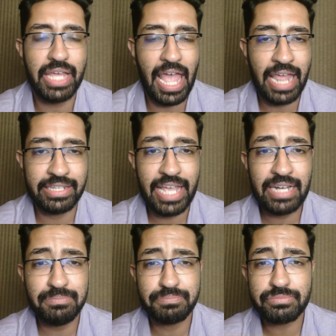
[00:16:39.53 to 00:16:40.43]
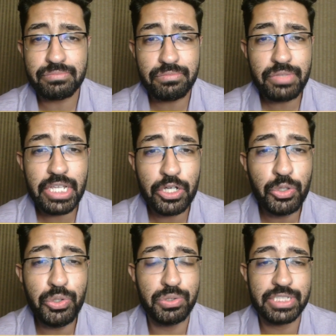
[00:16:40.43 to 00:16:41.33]
And then
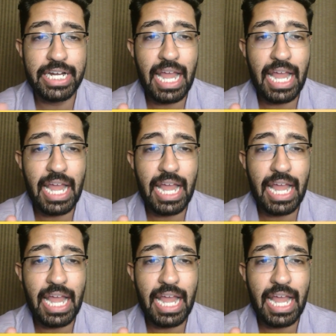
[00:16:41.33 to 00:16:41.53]
Kudus, right?